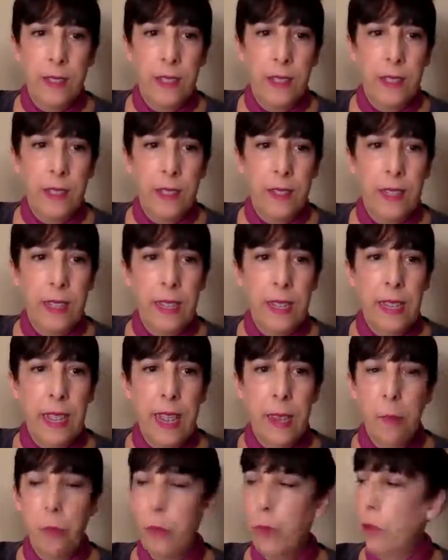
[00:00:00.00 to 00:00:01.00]
See, it
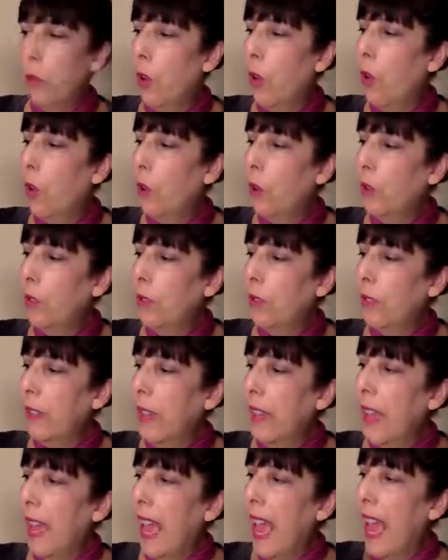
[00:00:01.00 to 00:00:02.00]
came through the holes.
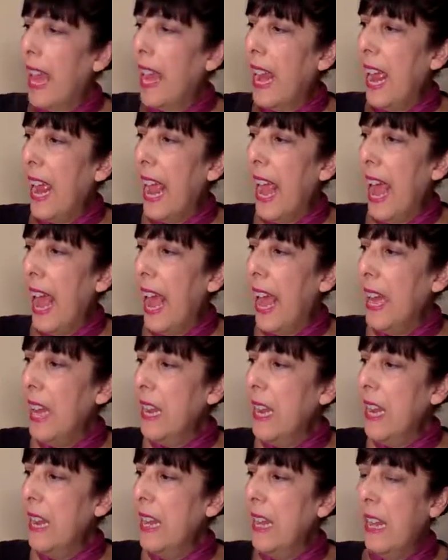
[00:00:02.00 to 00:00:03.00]
And I
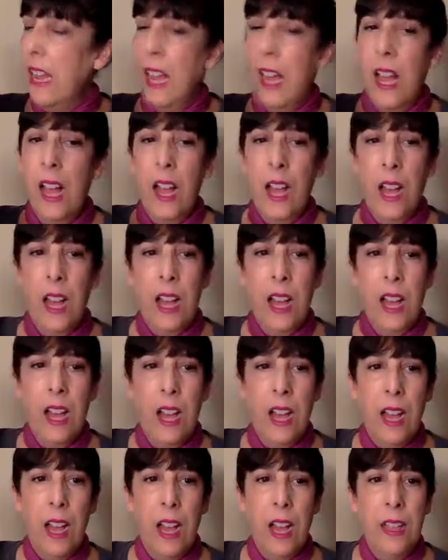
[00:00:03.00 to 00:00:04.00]
added
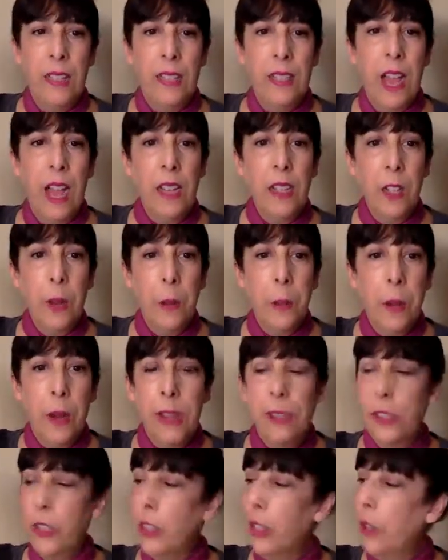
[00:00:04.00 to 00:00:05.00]
a tongue
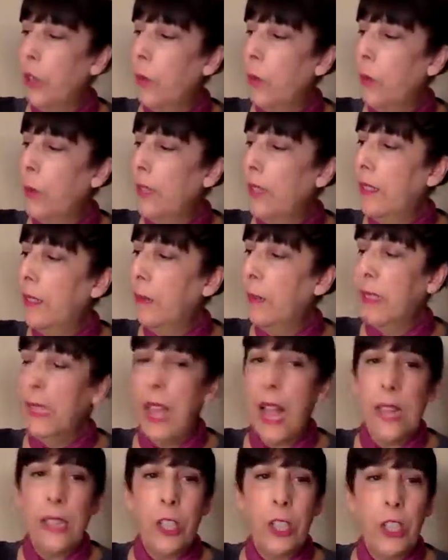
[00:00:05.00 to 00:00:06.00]
depressor with some
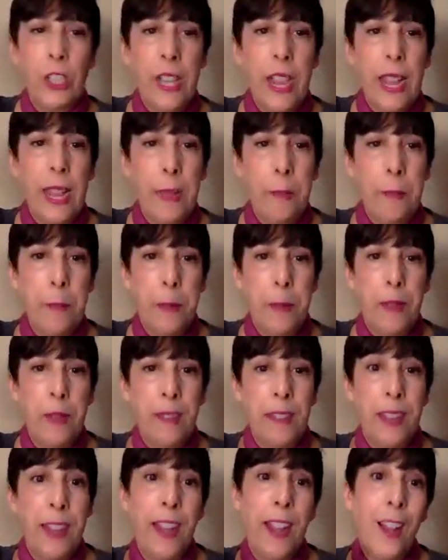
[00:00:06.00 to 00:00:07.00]
Scotch tape
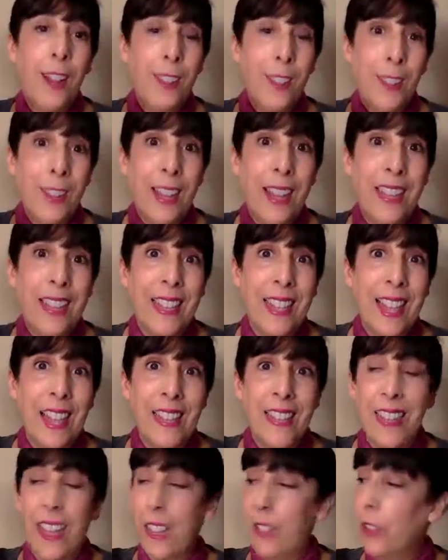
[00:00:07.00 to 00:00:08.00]
that I also got at the
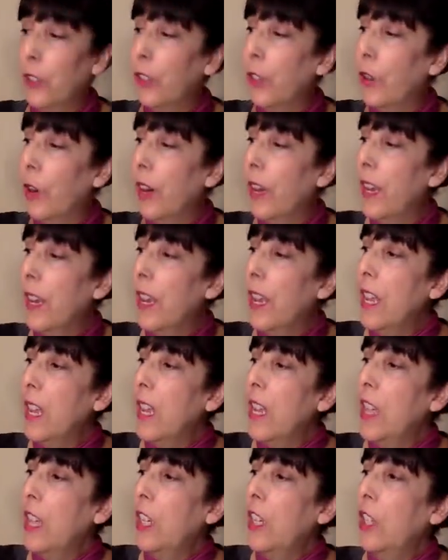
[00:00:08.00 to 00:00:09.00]
dollar store
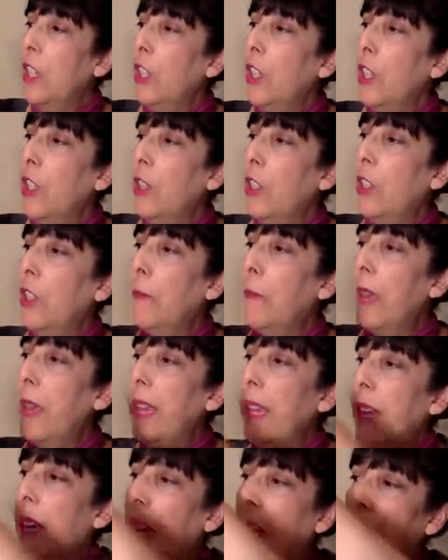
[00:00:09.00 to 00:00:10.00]
to make